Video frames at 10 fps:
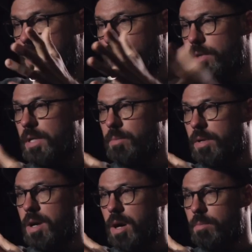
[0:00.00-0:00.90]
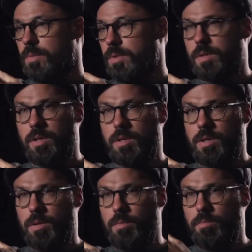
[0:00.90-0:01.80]
it really becomes
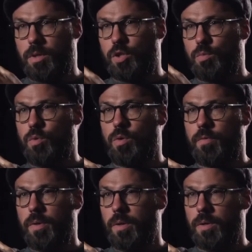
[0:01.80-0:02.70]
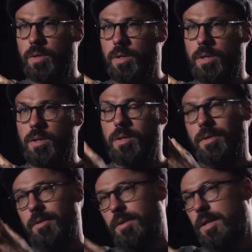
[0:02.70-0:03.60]
much more of a
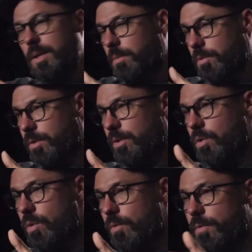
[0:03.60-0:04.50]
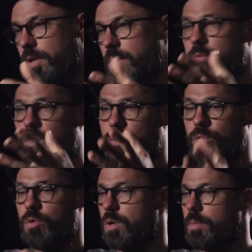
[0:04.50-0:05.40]
theme throughout the whole film. So you
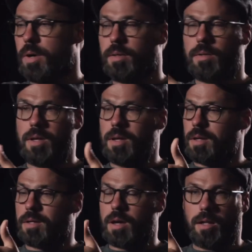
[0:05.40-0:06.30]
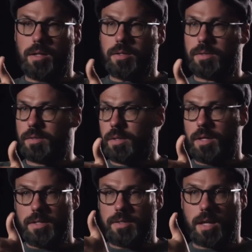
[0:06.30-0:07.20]
talk about colors
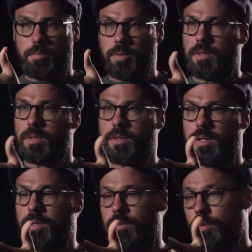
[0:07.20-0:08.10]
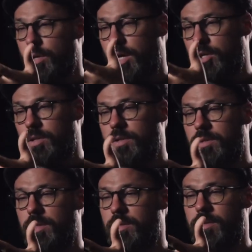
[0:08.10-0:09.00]
and set builds and
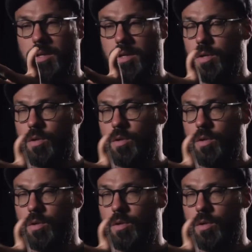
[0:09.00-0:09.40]
locations and